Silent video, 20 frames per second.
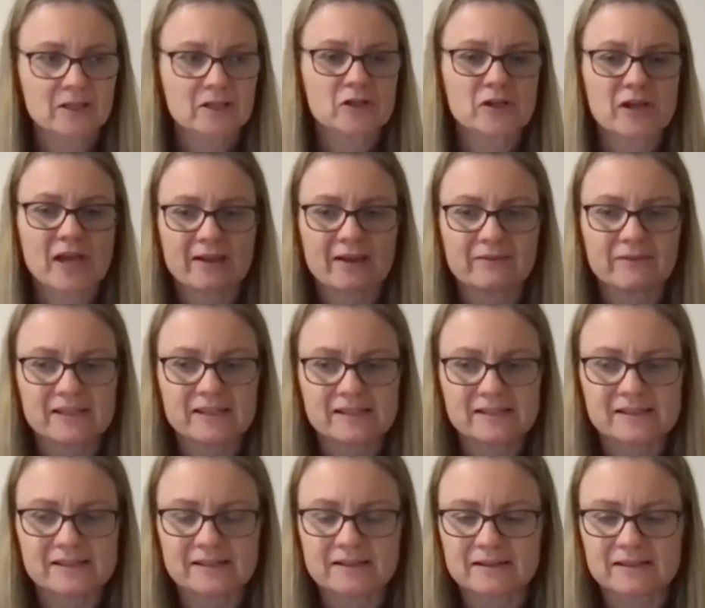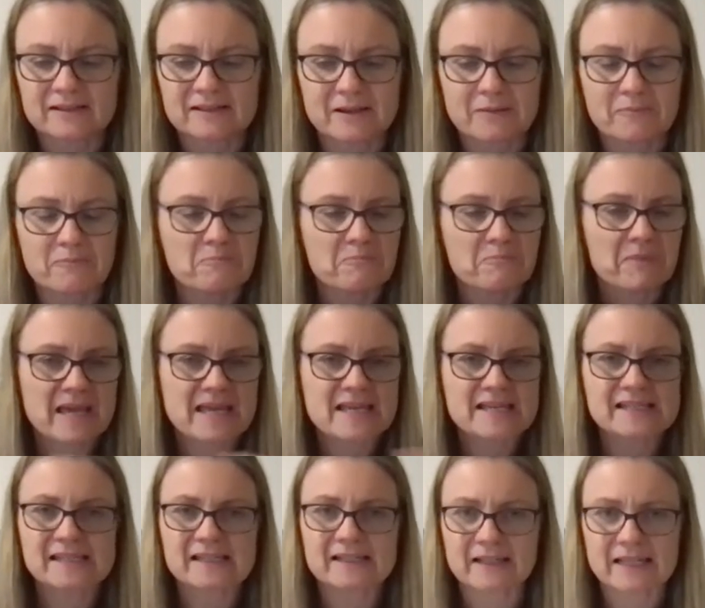you have this
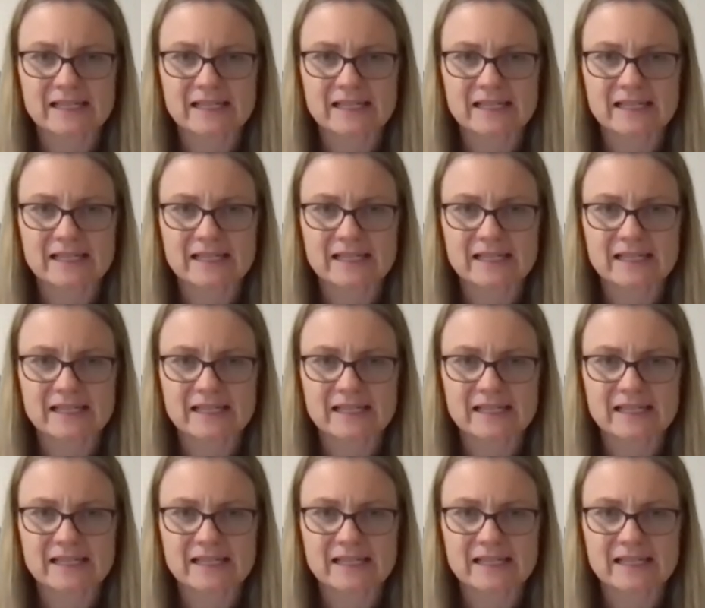amazing